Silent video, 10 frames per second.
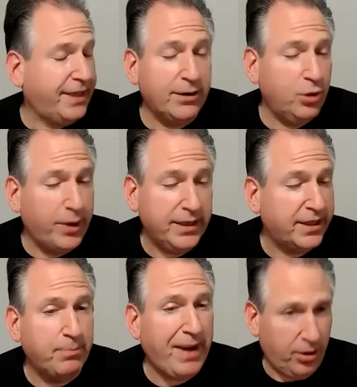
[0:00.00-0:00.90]
they, they don't know
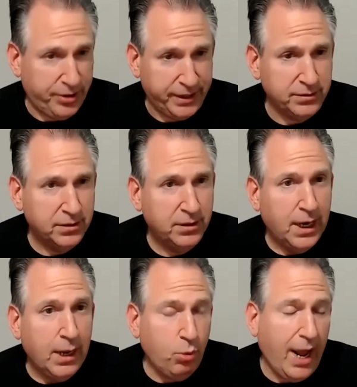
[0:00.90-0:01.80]
anything about it.
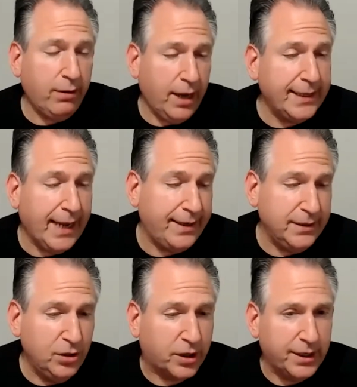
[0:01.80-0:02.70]
And, yeah. and
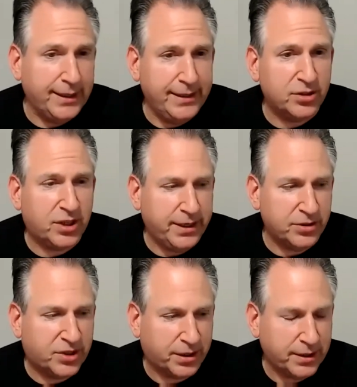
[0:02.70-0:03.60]
look, and
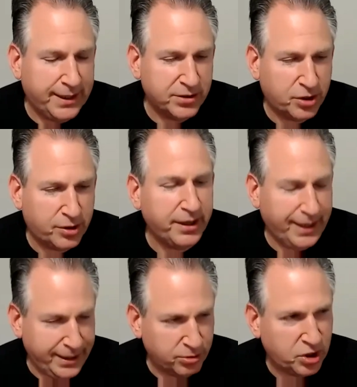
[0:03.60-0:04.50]
here's the great
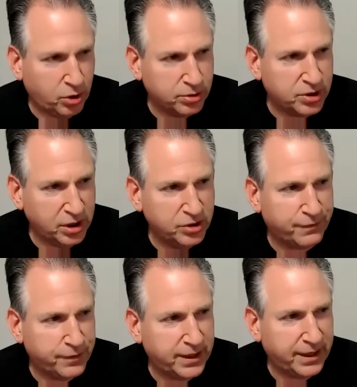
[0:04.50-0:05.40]
thing. I know solar is a little
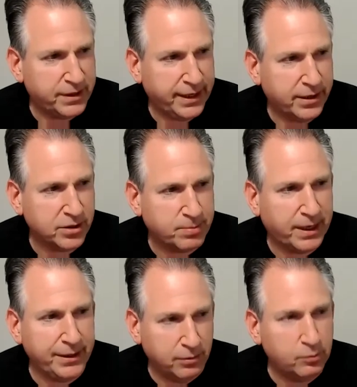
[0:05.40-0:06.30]
different than everything else,
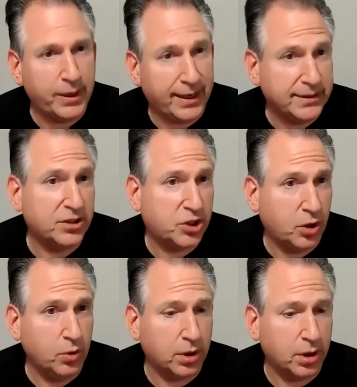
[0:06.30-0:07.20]
but I know when I did
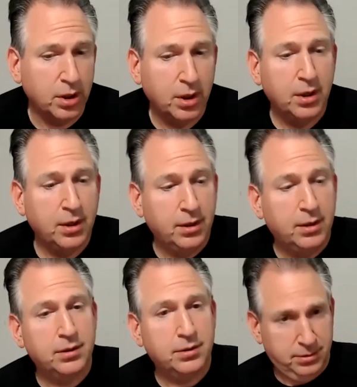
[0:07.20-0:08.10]
solar,
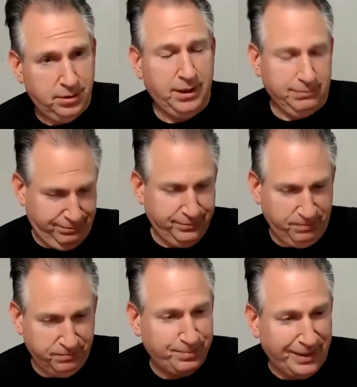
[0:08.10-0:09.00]

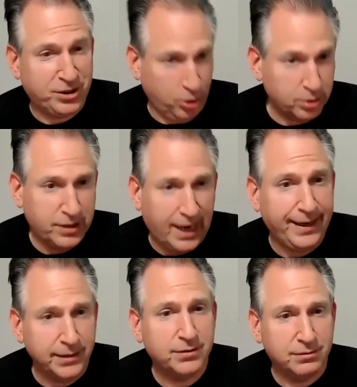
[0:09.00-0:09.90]
the, my solar
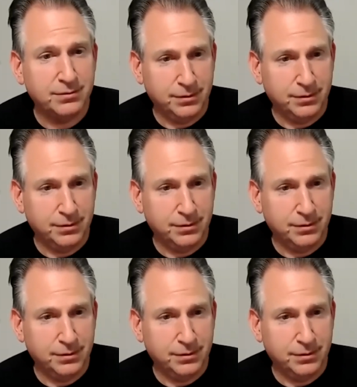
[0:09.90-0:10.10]
guy,